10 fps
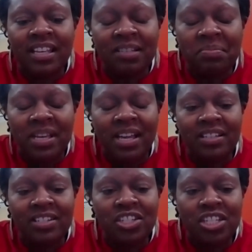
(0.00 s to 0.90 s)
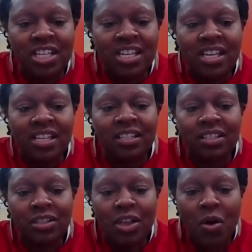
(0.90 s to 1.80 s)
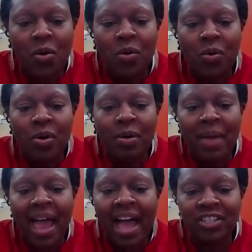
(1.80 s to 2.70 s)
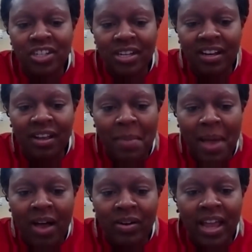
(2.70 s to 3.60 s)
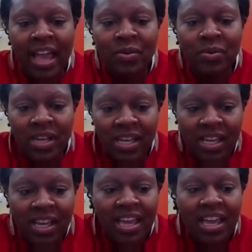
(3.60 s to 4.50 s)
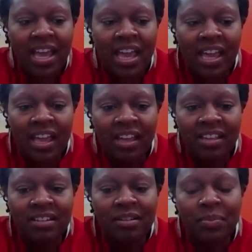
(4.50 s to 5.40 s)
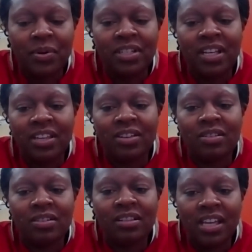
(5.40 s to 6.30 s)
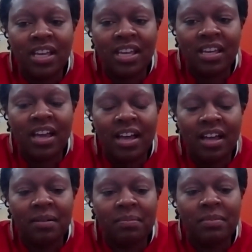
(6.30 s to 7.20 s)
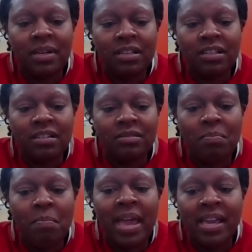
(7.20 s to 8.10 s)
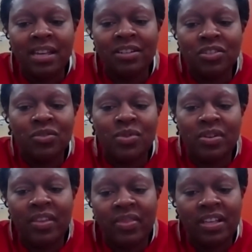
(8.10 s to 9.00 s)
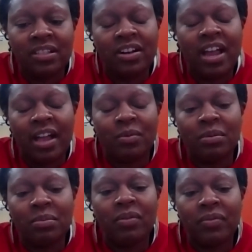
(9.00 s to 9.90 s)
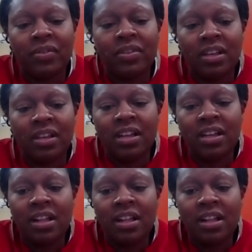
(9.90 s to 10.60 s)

is because she is so passionate about equity, and particularly making sure that things are equitable for the